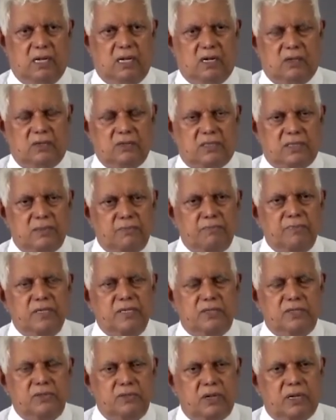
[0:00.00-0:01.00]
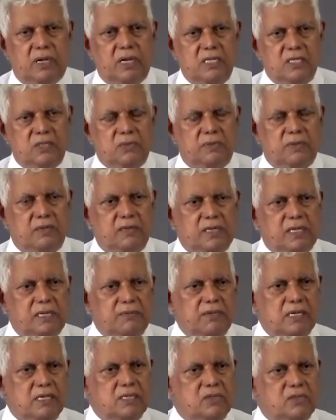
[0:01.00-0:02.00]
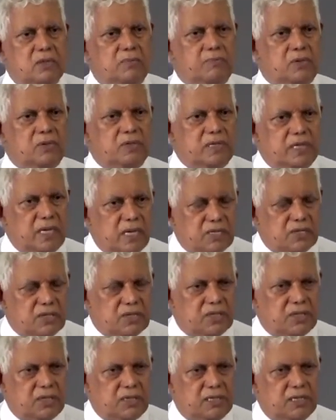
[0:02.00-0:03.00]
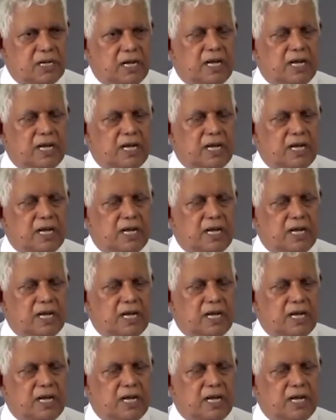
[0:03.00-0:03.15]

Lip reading: To submit to your kinsman redeemer is your protection.